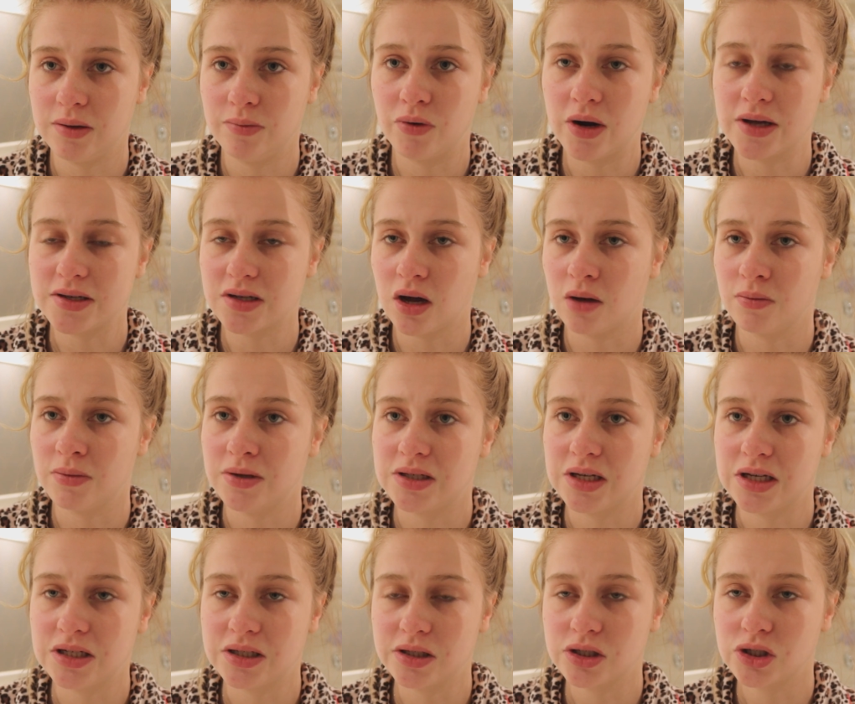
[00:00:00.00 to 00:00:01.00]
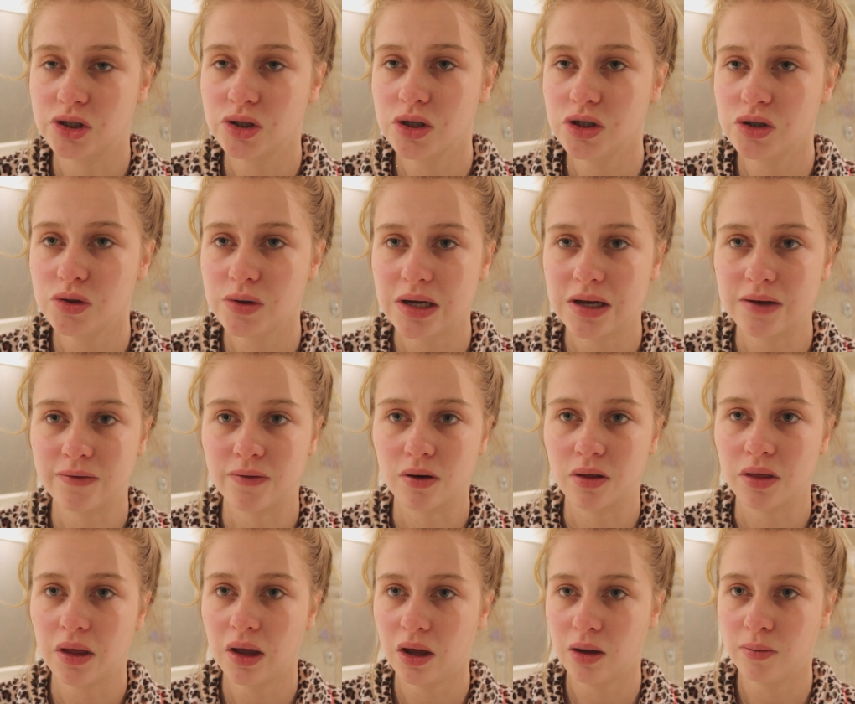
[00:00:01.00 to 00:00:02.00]
the breast augmentation surgery, if you're
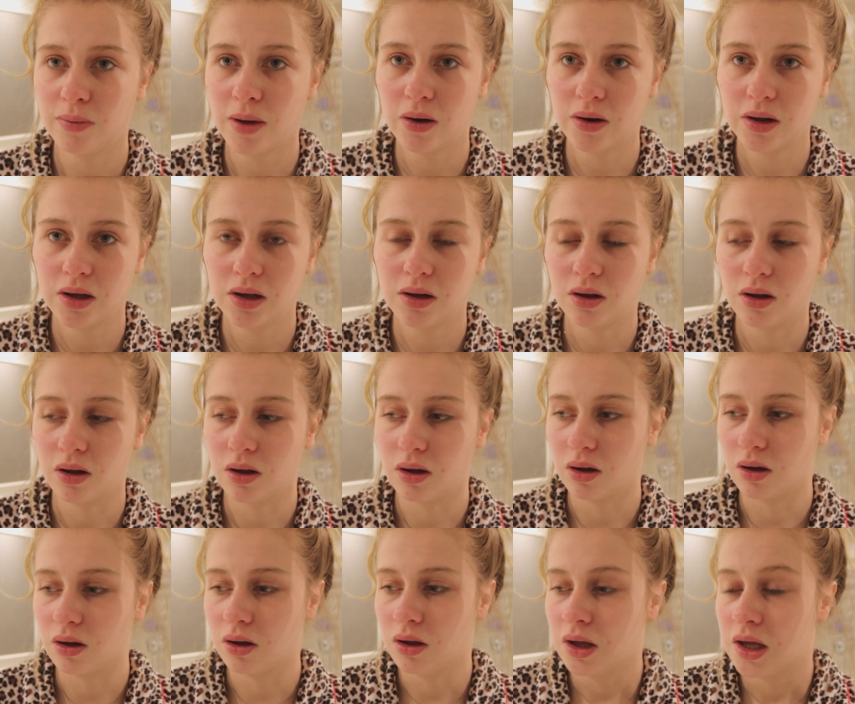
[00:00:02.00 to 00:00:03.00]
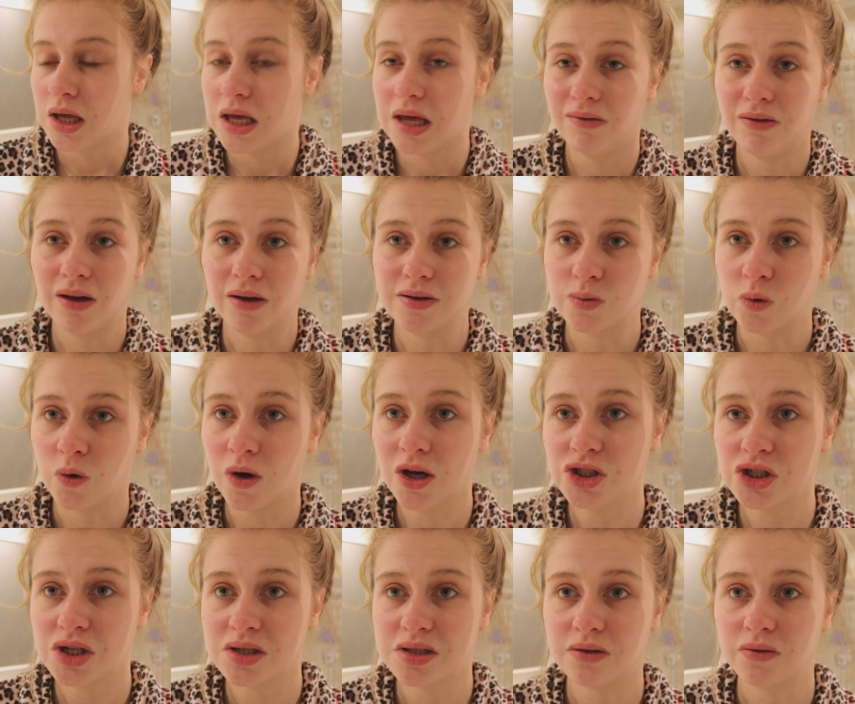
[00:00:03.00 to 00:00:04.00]
thinking about it, if you have some
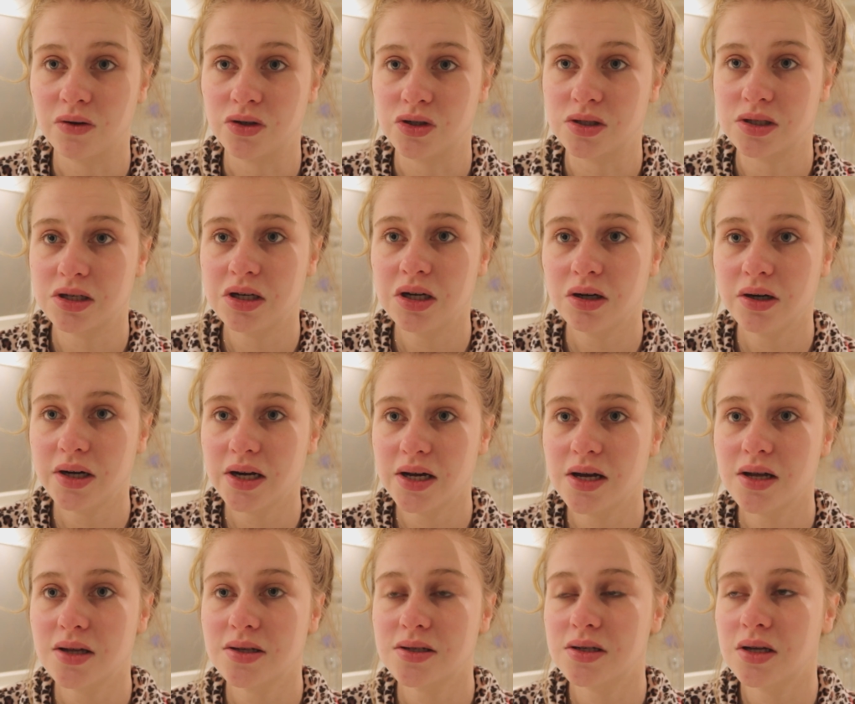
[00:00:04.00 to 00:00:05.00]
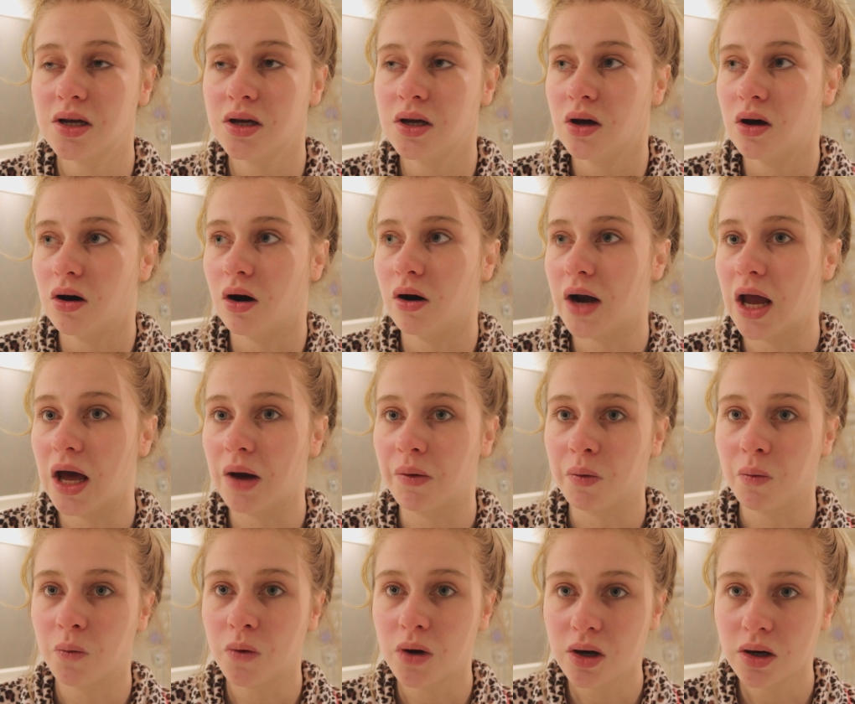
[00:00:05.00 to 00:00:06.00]
questions, if you're just curious on how
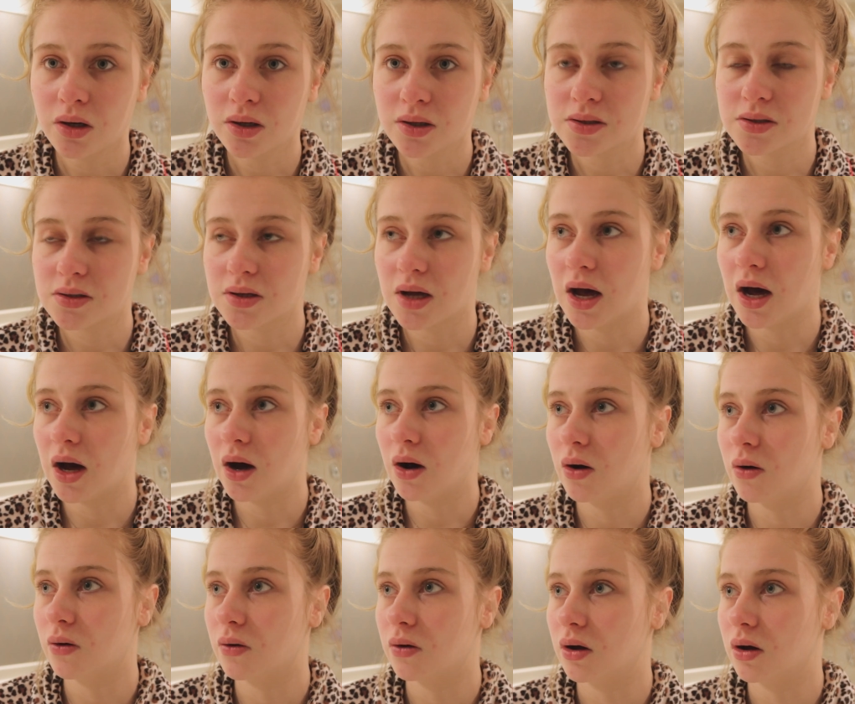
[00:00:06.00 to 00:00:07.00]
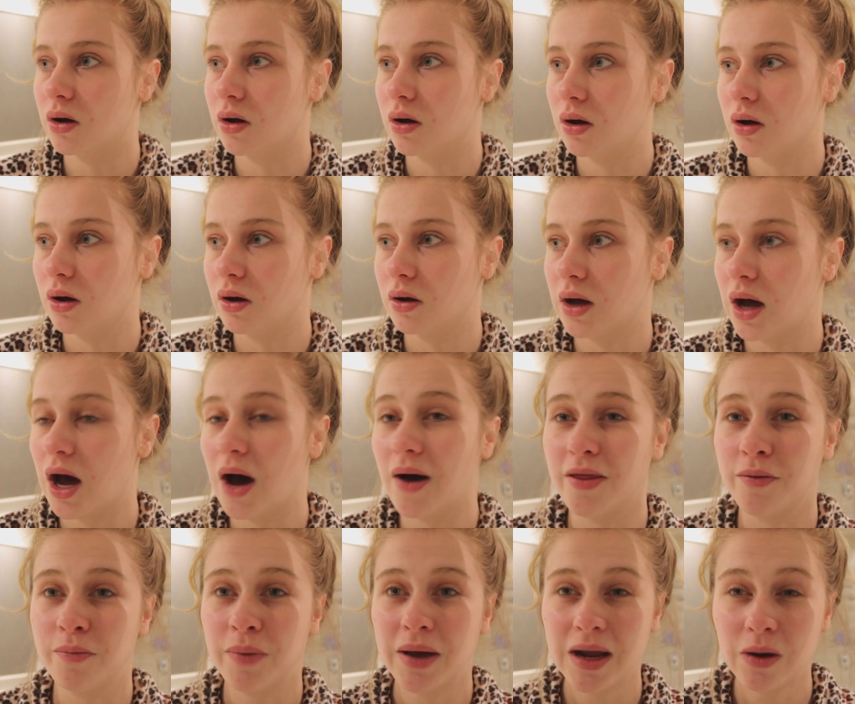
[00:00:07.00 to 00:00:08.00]
it works, how
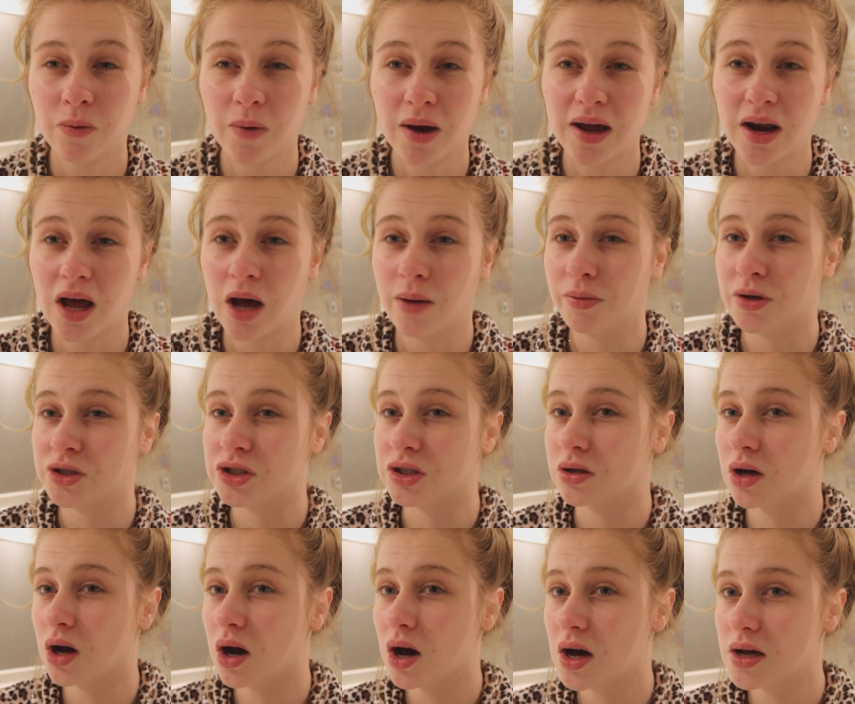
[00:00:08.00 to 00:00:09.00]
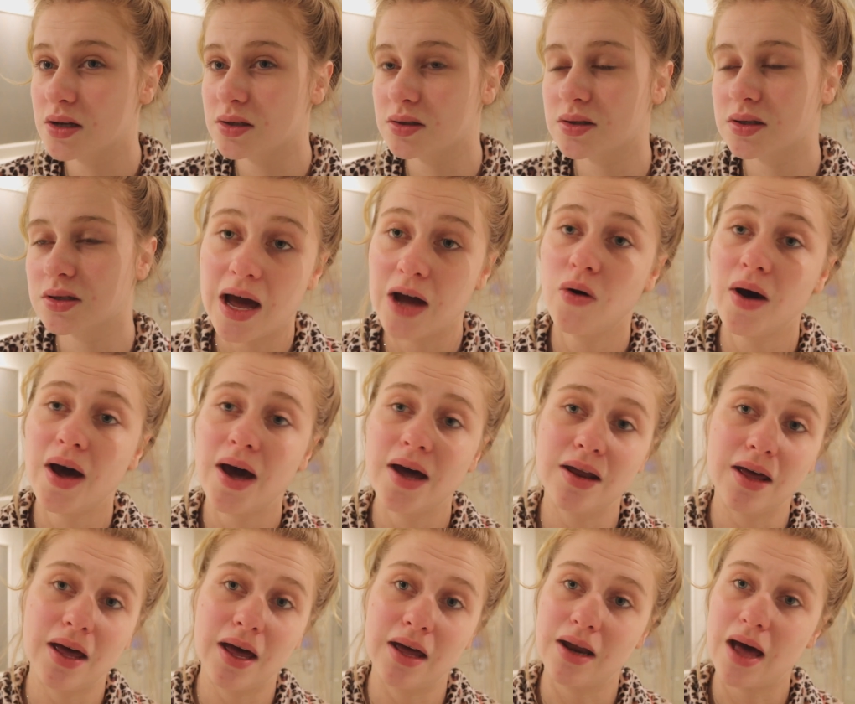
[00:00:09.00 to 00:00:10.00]
the pain went, how much it costs, go
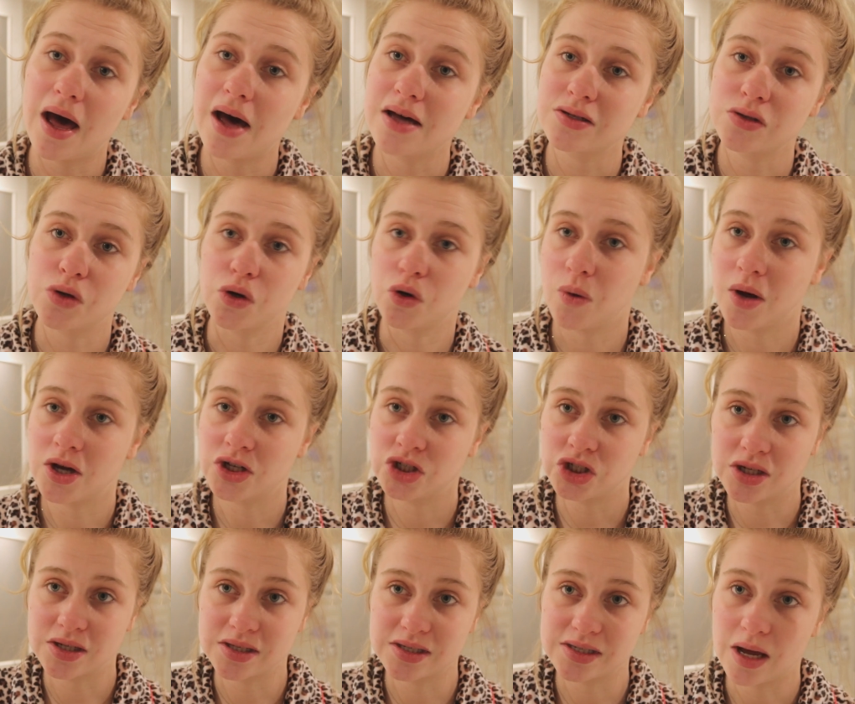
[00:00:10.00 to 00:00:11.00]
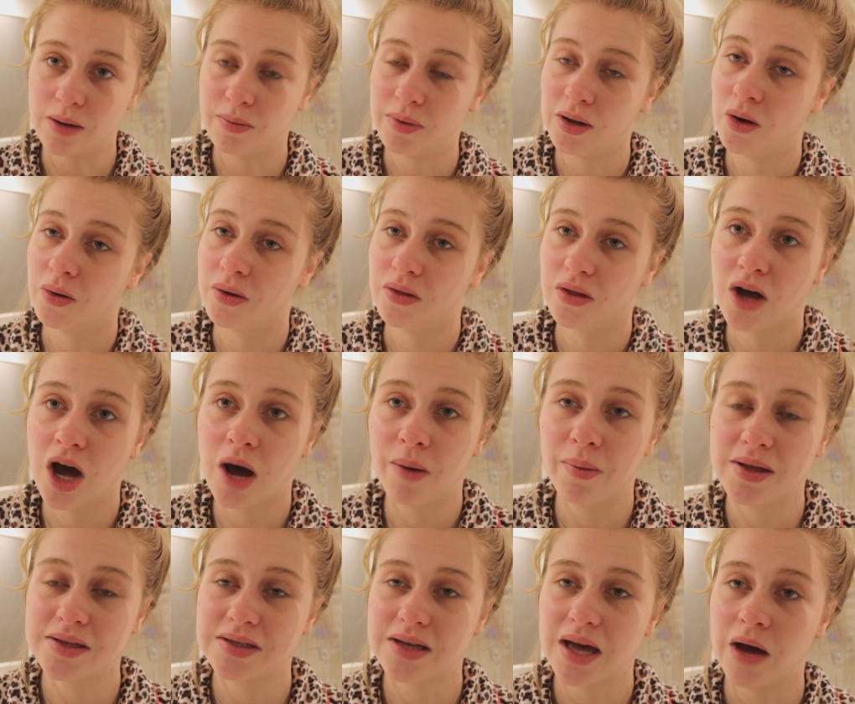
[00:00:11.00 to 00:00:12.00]
ahead and ask your questions down below in the
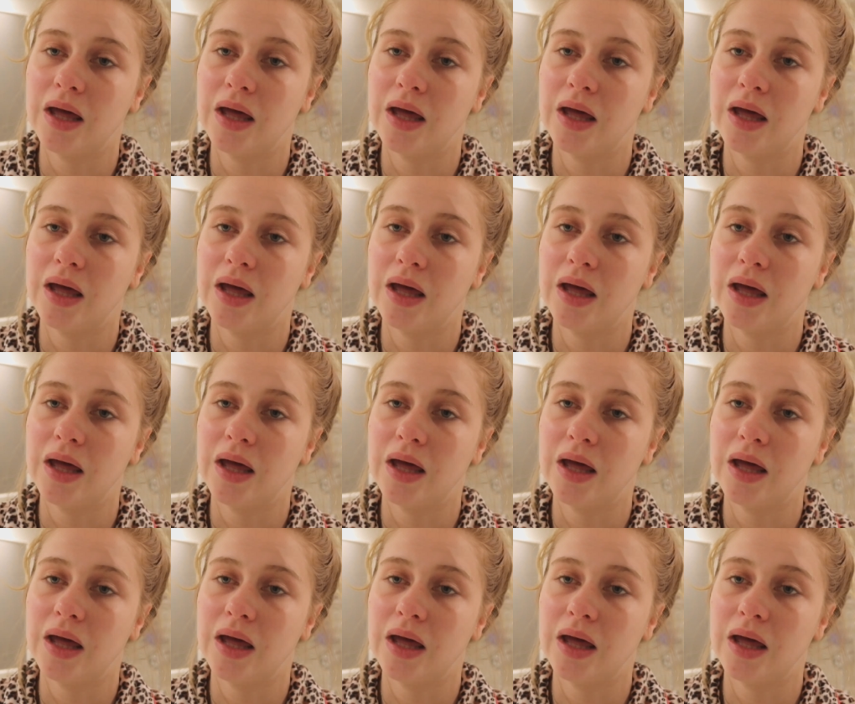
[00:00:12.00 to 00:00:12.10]
comments.